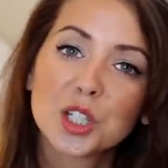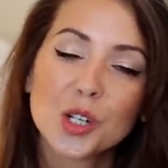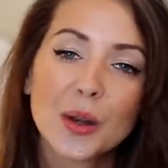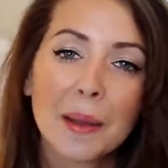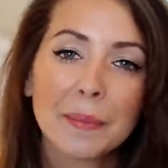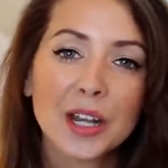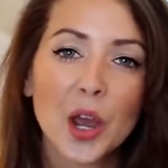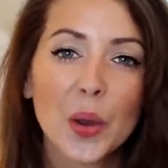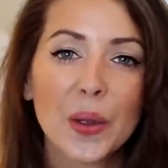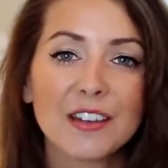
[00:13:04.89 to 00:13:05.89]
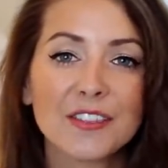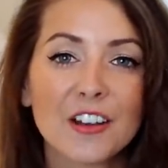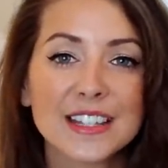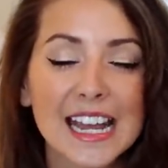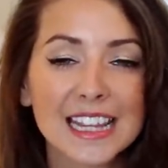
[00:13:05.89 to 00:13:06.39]
Do let me know if
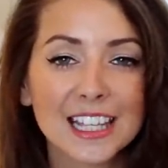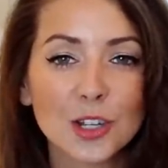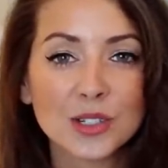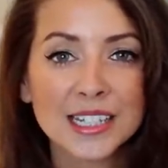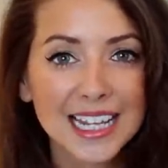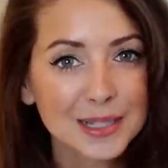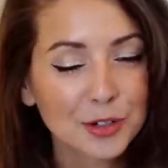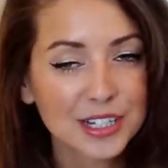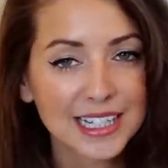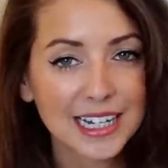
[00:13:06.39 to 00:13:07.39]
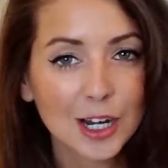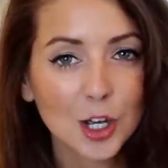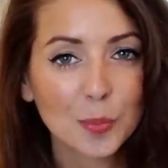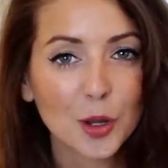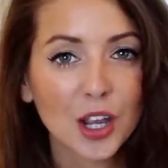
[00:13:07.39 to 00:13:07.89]
there is anything you're desperate to see in a
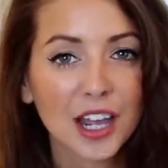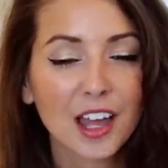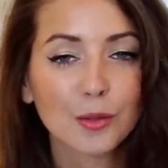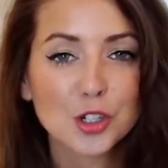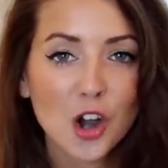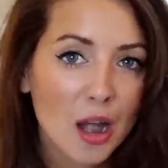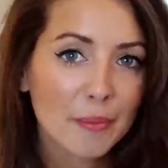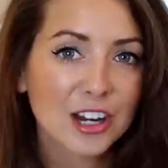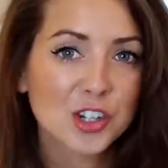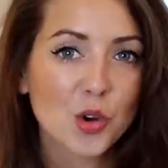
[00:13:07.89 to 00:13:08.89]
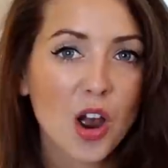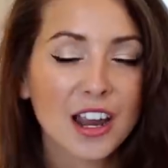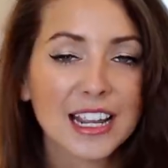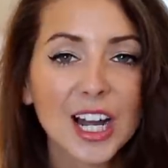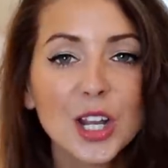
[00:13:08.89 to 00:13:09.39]
lookbook and I will try and make sure
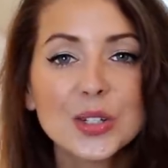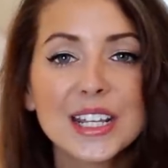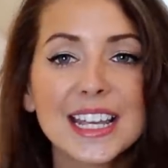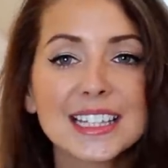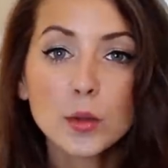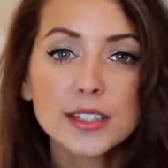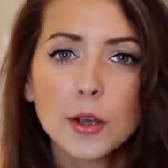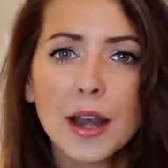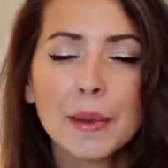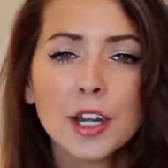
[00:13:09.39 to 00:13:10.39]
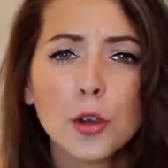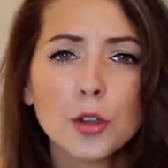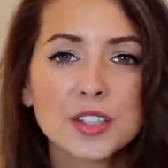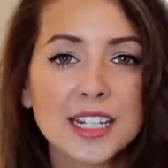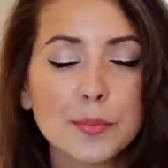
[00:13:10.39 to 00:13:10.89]
I include it. Also let me know
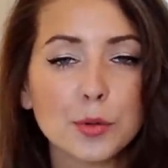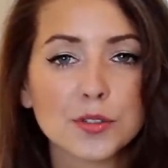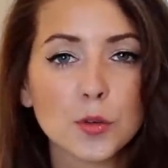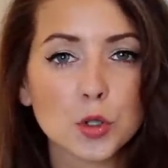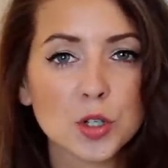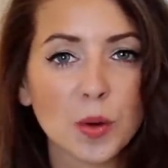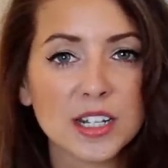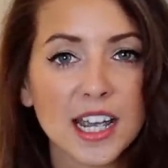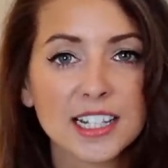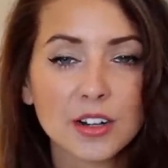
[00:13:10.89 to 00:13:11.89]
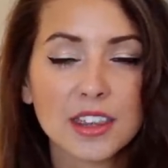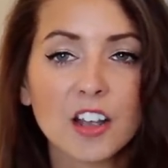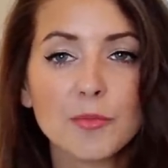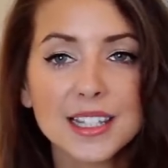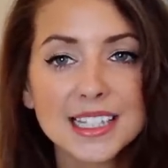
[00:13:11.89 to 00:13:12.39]
your staples for autumn winter. Is there
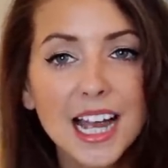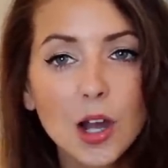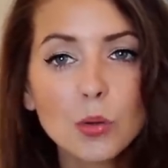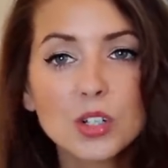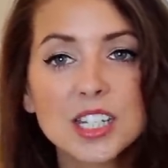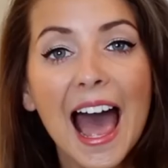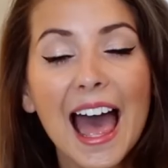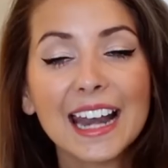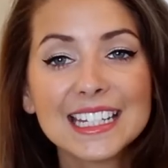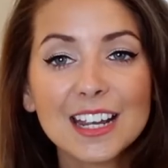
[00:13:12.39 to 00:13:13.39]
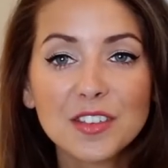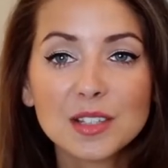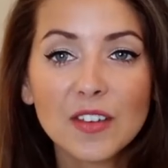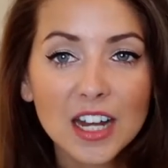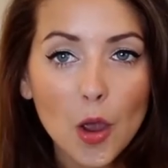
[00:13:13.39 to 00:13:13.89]
anything I've missed out? And give
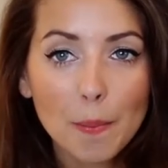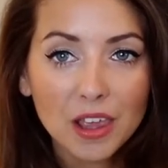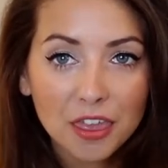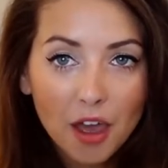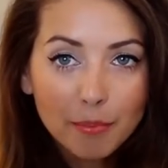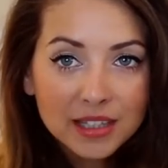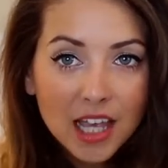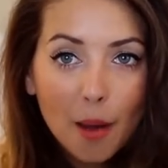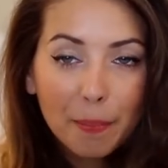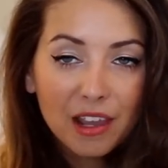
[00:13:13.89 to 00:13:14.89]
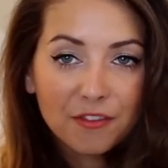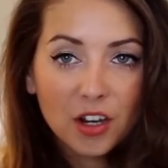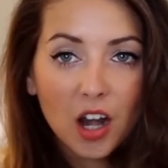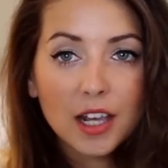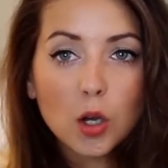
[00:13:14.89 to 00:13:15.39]
this video a big thumbs up if
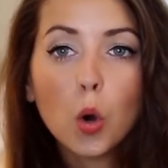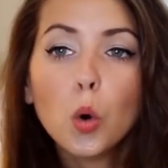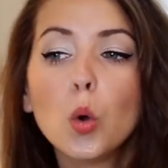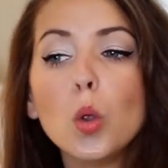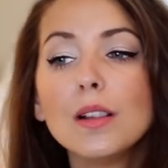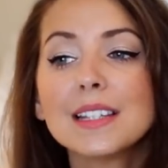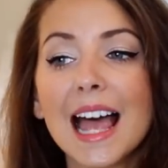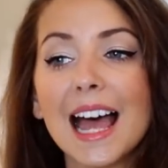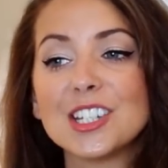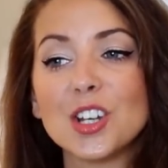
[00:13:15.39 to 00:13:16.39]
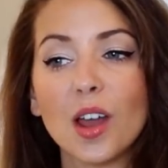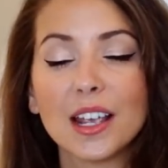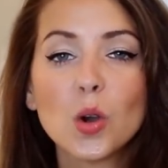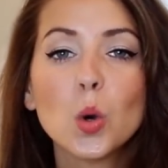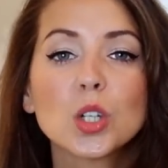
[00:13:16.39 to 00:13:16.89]
you like hauls and you
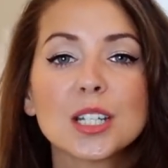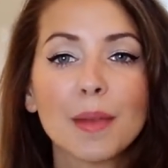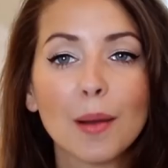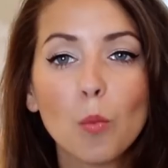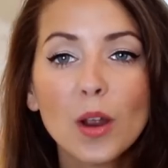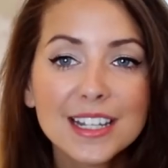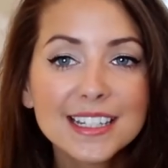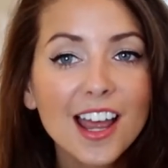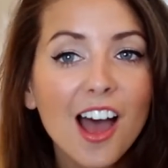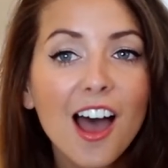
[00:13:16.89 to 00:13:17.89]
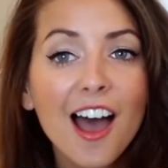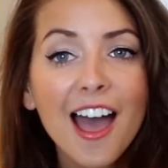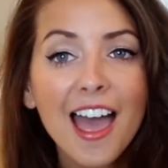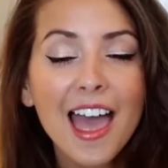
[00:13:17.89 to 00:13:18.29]
like autumn and winter.